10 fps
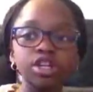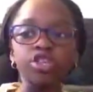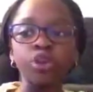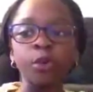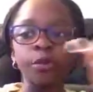
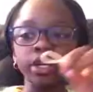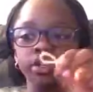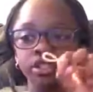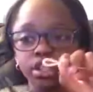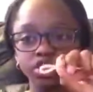you open
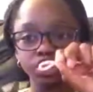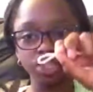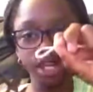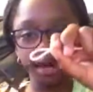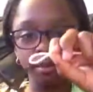your
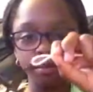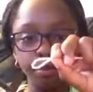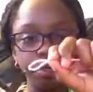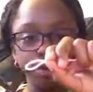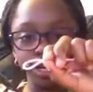scissors and
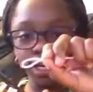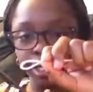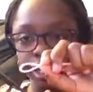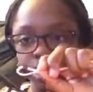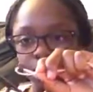put
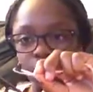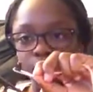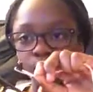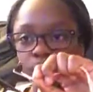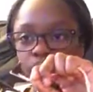it in the
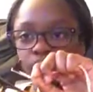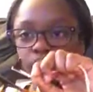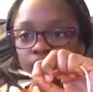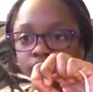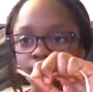hole,
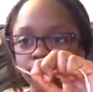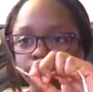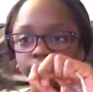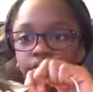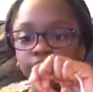and
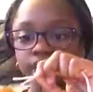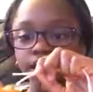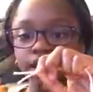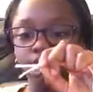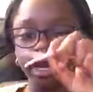then
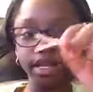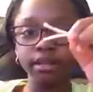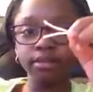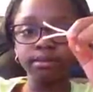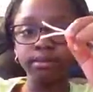cut
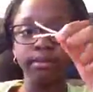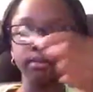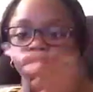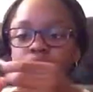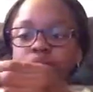it.
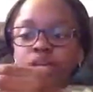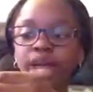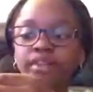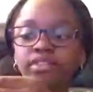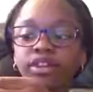
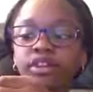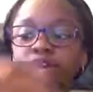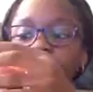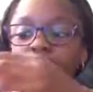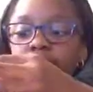After you
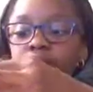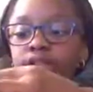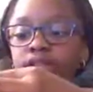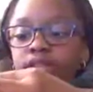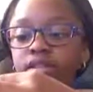cut it
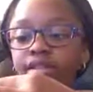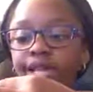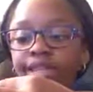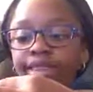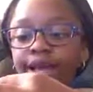
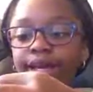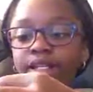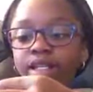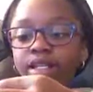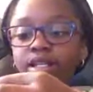like that,
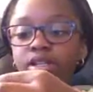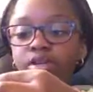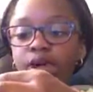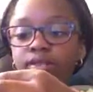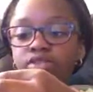
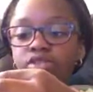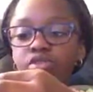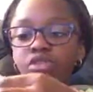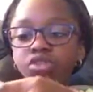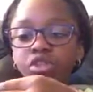you have
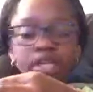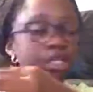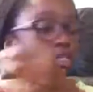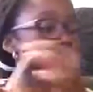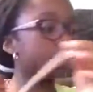2
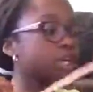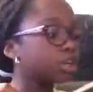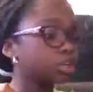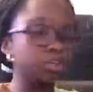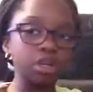strings.
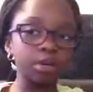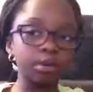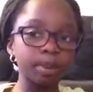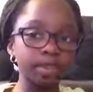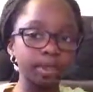You
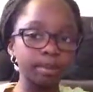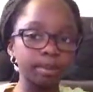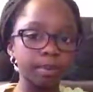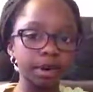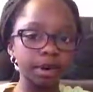don't put them
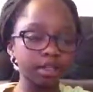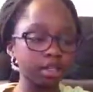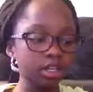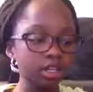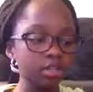apart.
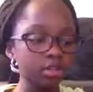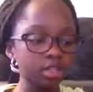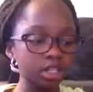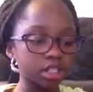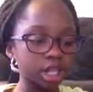You
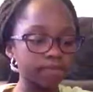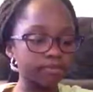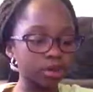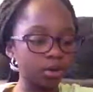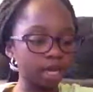just keep
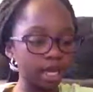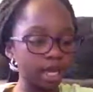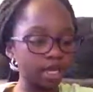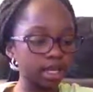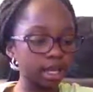folding
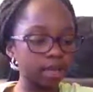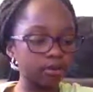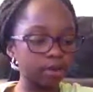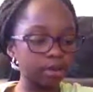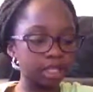it and
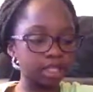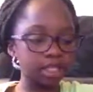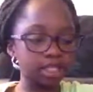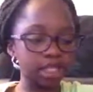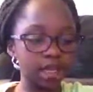repeat
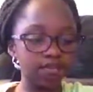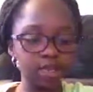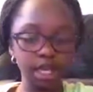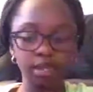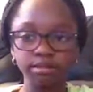the same
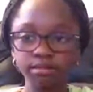thing.